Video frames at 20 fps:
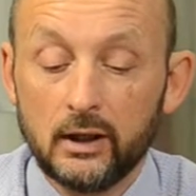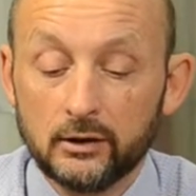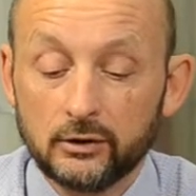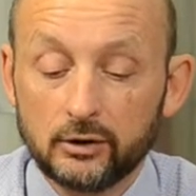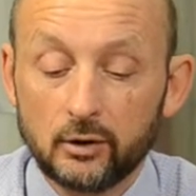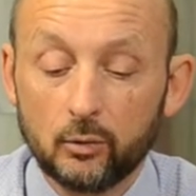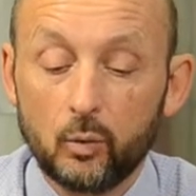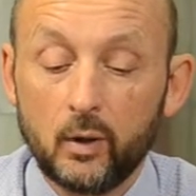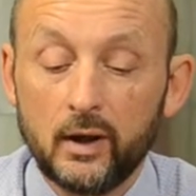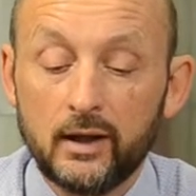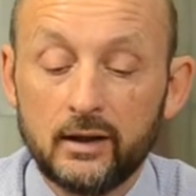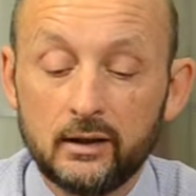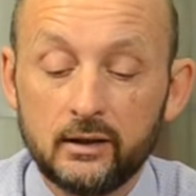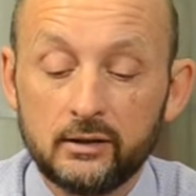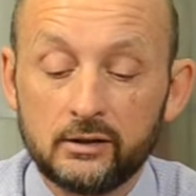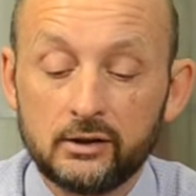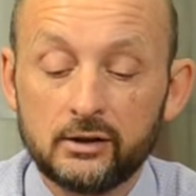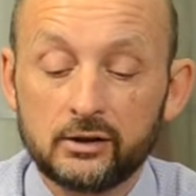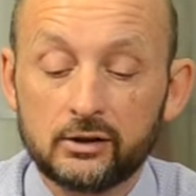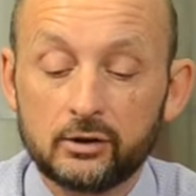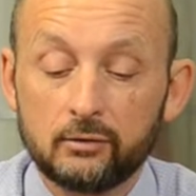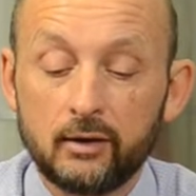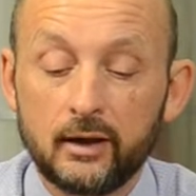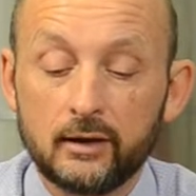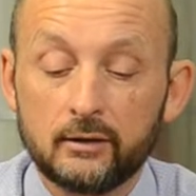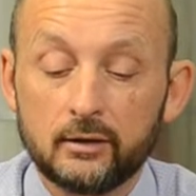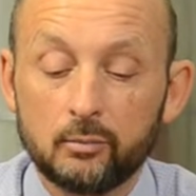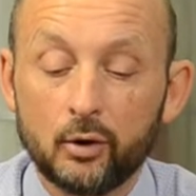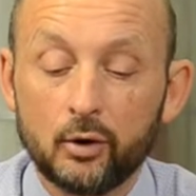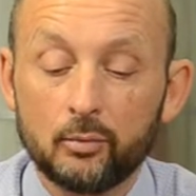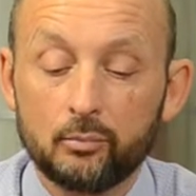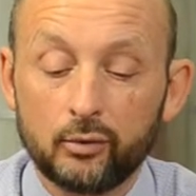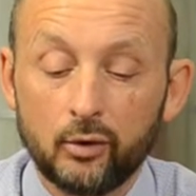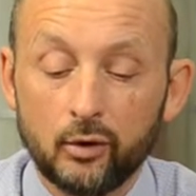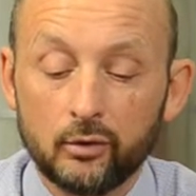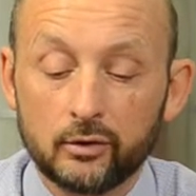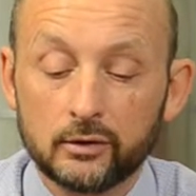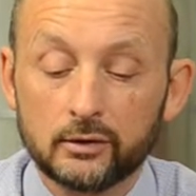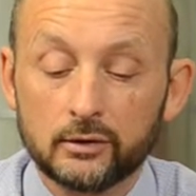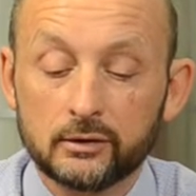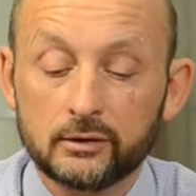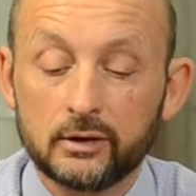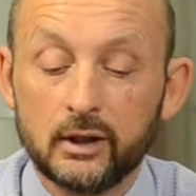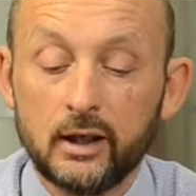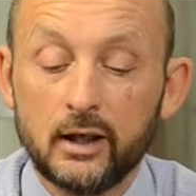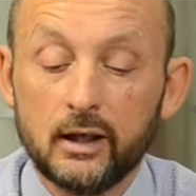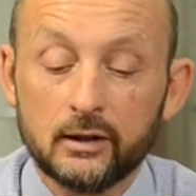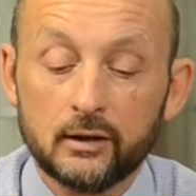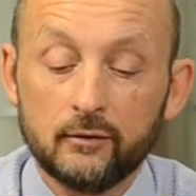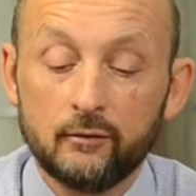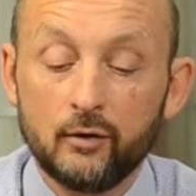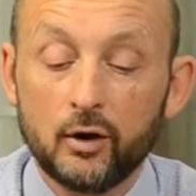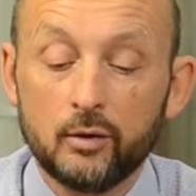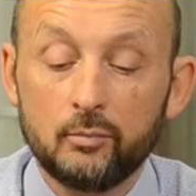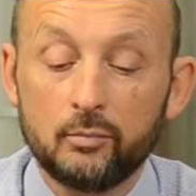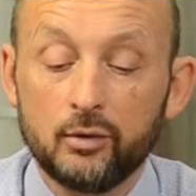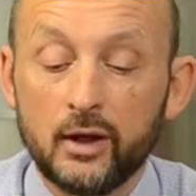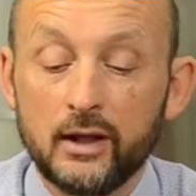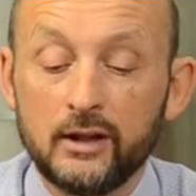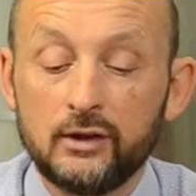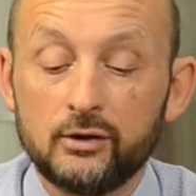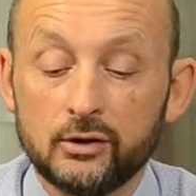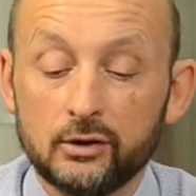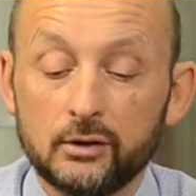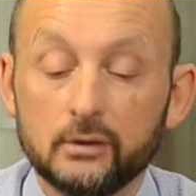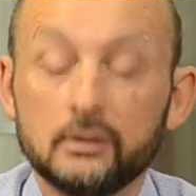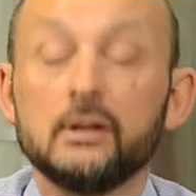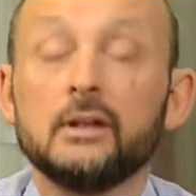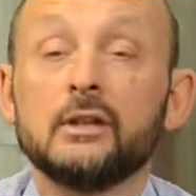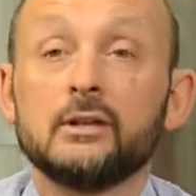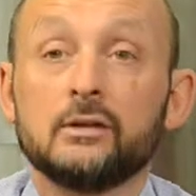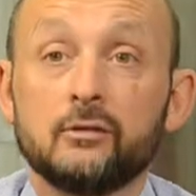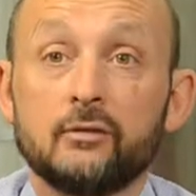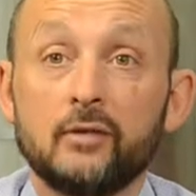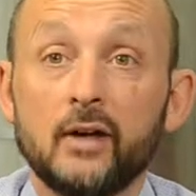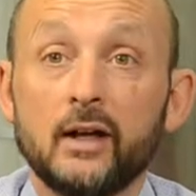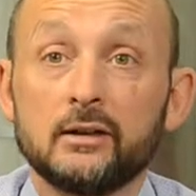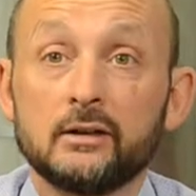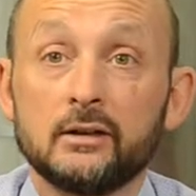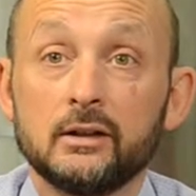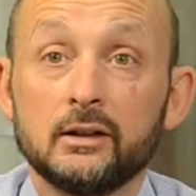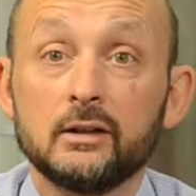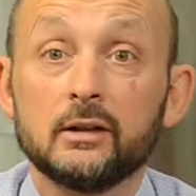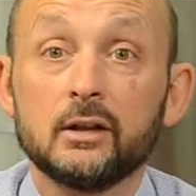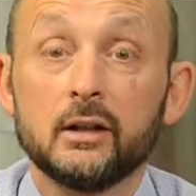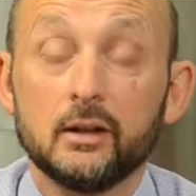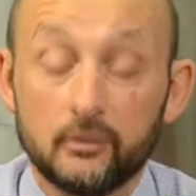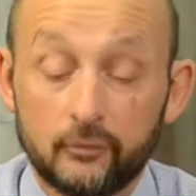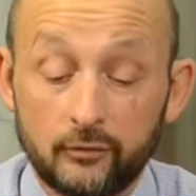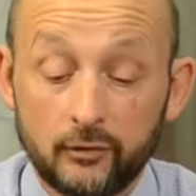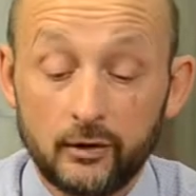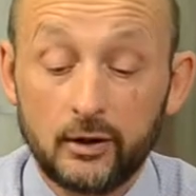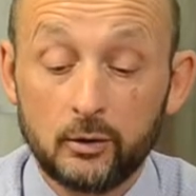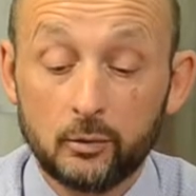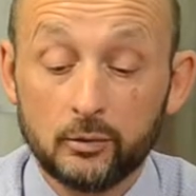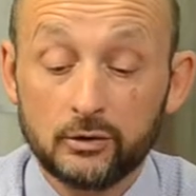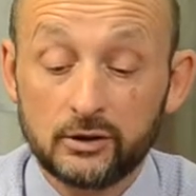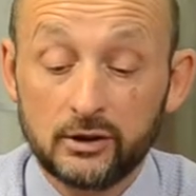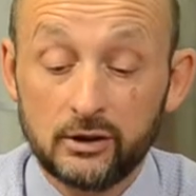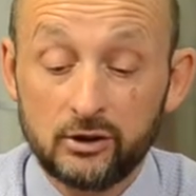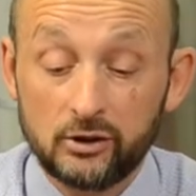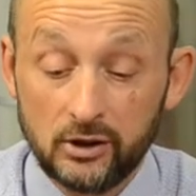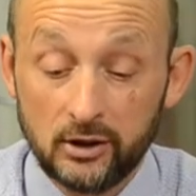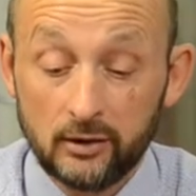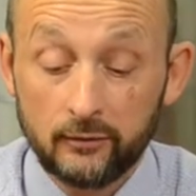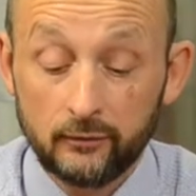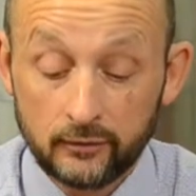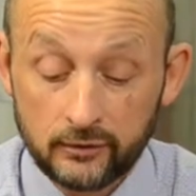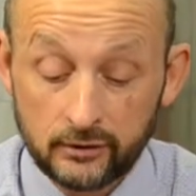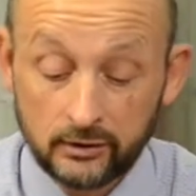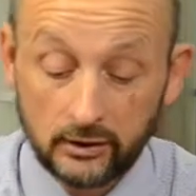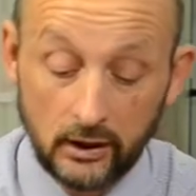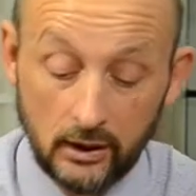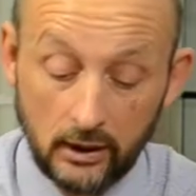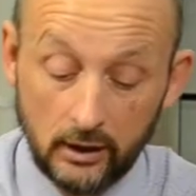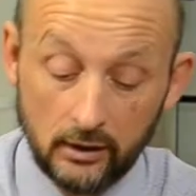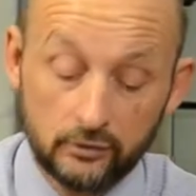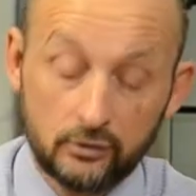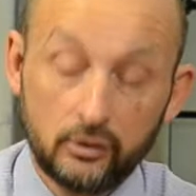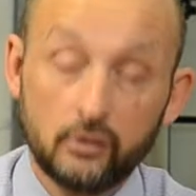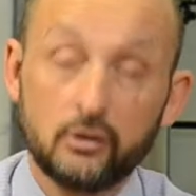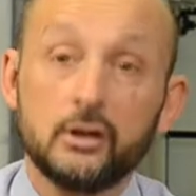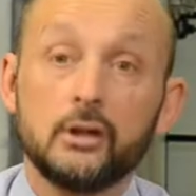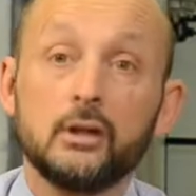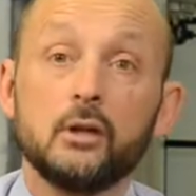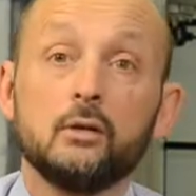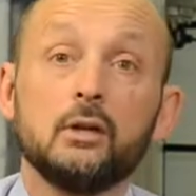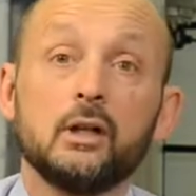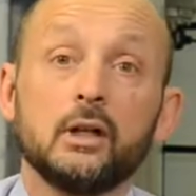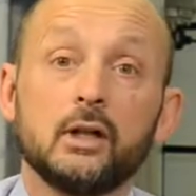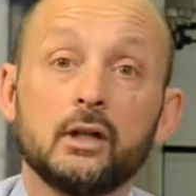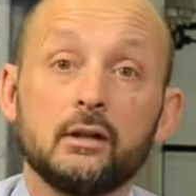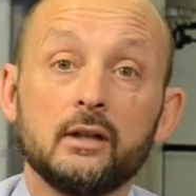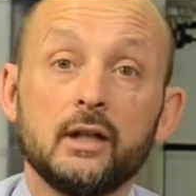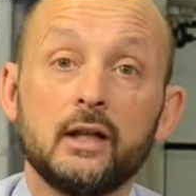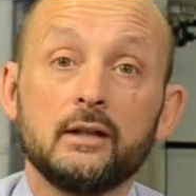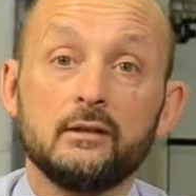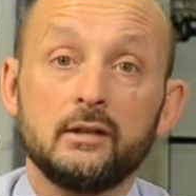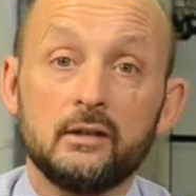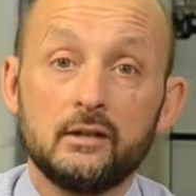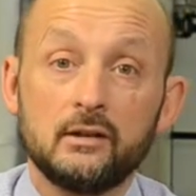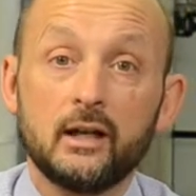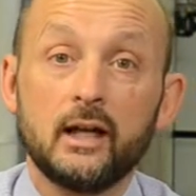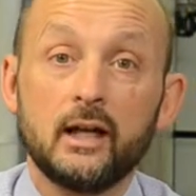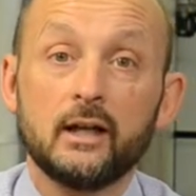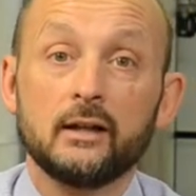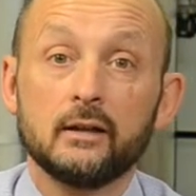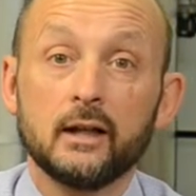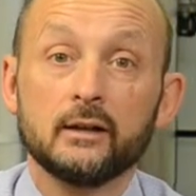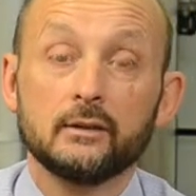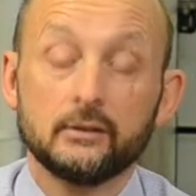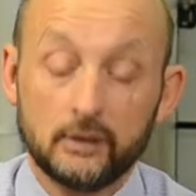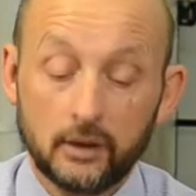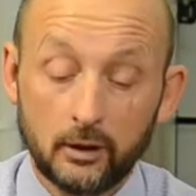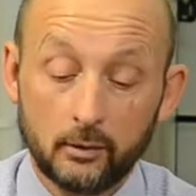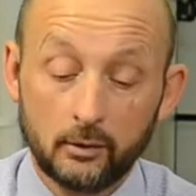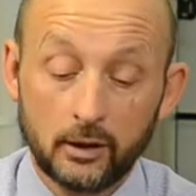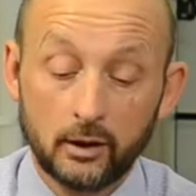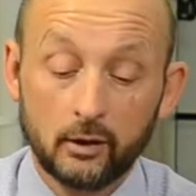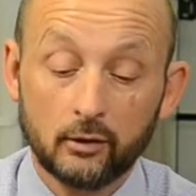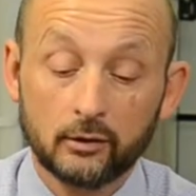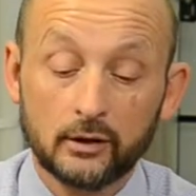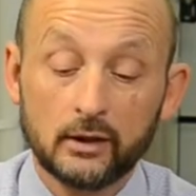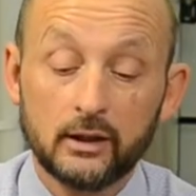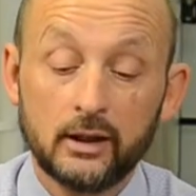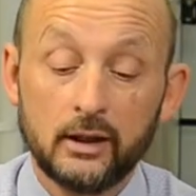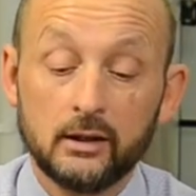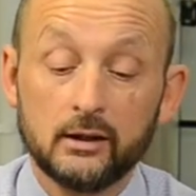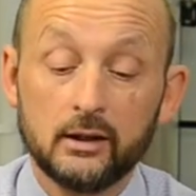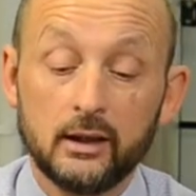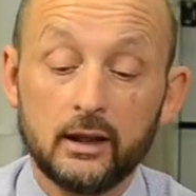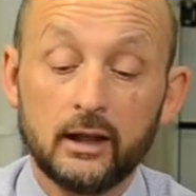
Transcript: So when this is surrounded by product, the vibration is affected and the frequency shifts so the unit can then detect that going on in the